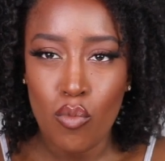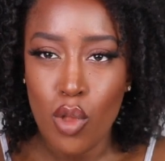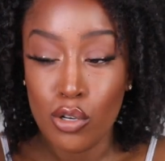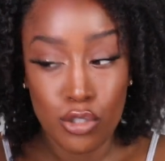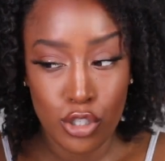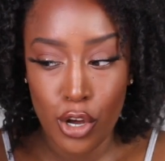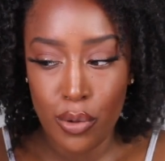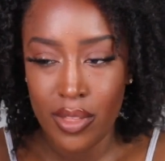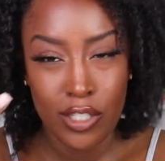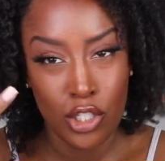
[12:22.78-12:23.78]

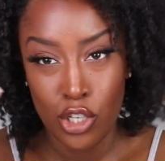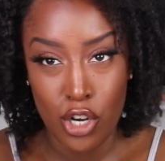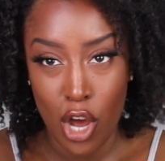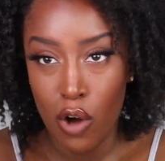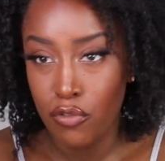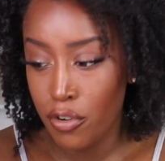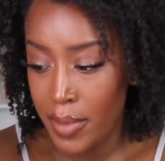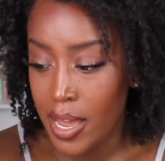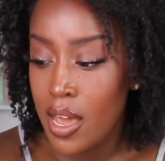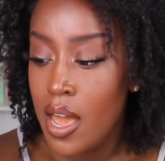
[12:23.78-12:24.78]
So this is a no for
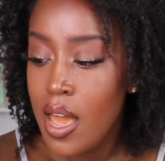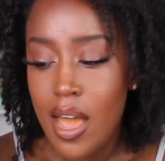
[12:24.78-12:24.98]
me.